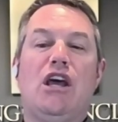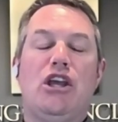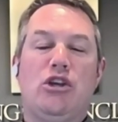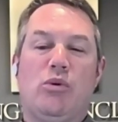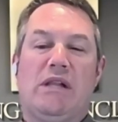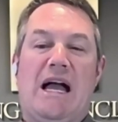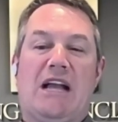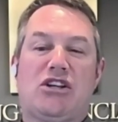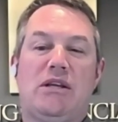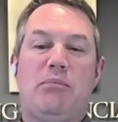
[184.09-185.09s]
You will
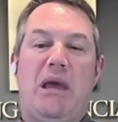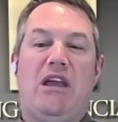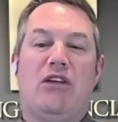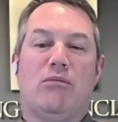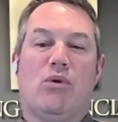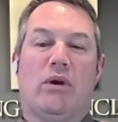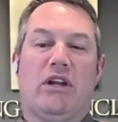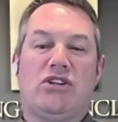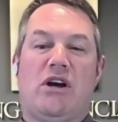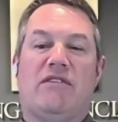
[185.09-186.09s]
actually pay your
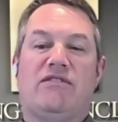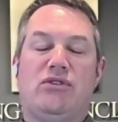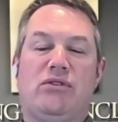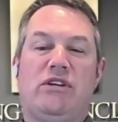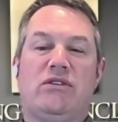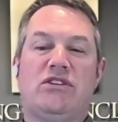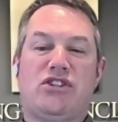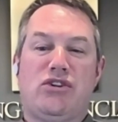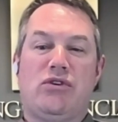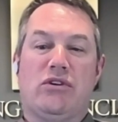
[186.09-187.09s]
mortgage off 2 years
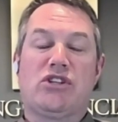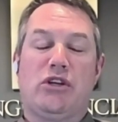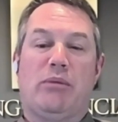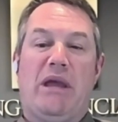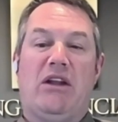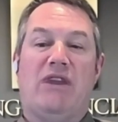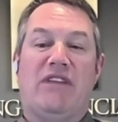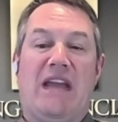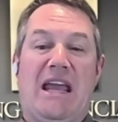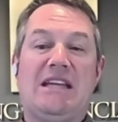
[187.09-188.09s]
sooner, so you'll pay it off
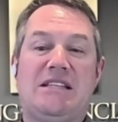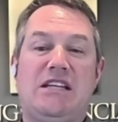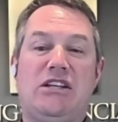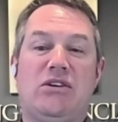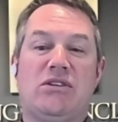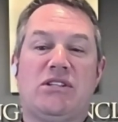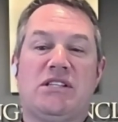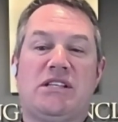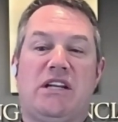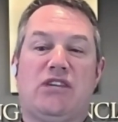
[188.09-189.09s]
in 18 years
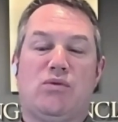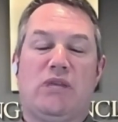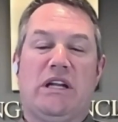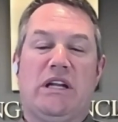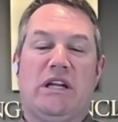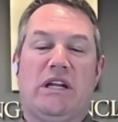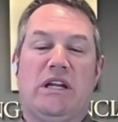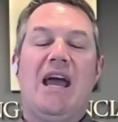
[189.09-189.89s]
instead of 20,